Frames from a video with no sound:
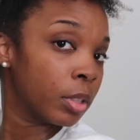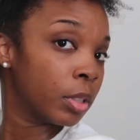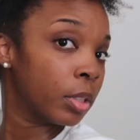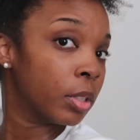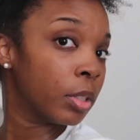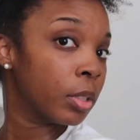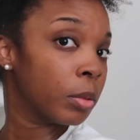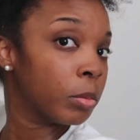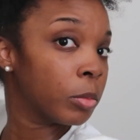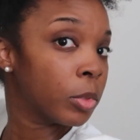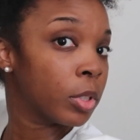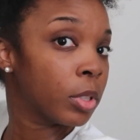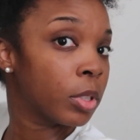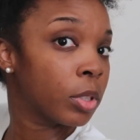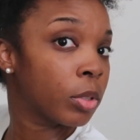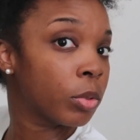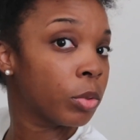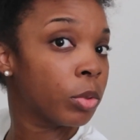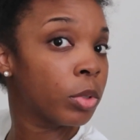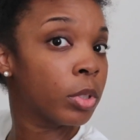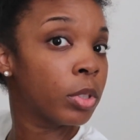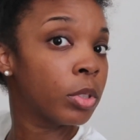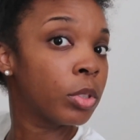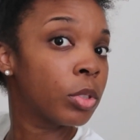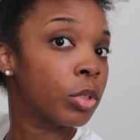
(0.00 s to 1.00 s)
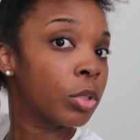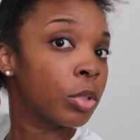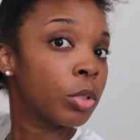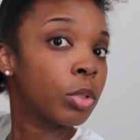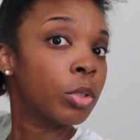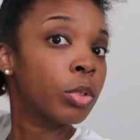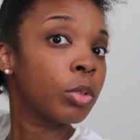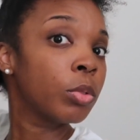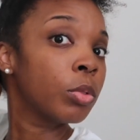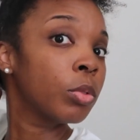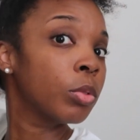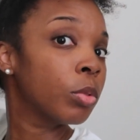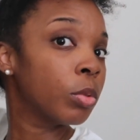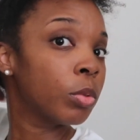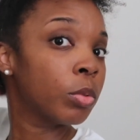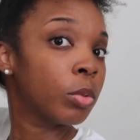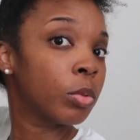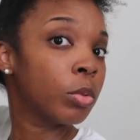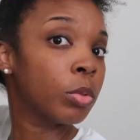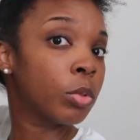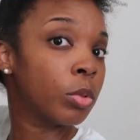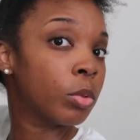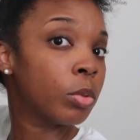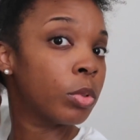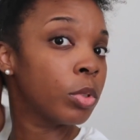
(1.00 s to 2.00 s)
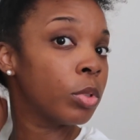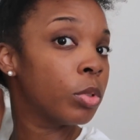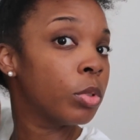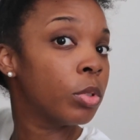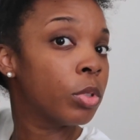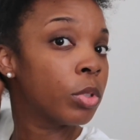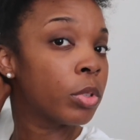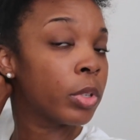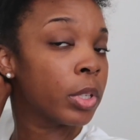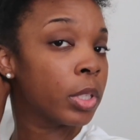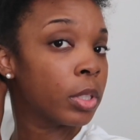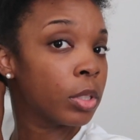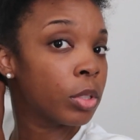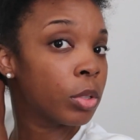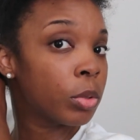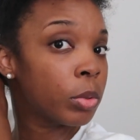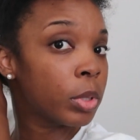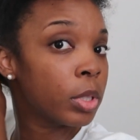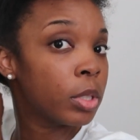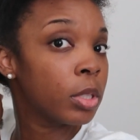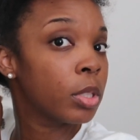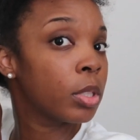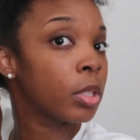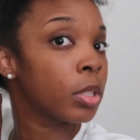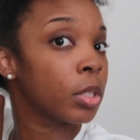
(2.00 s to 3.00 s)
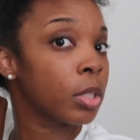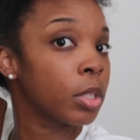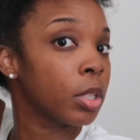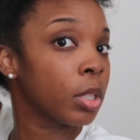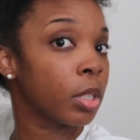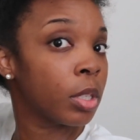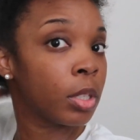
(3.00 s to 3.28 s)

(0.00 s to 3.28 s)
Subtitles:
And I'm just going to do a 2-strand twist.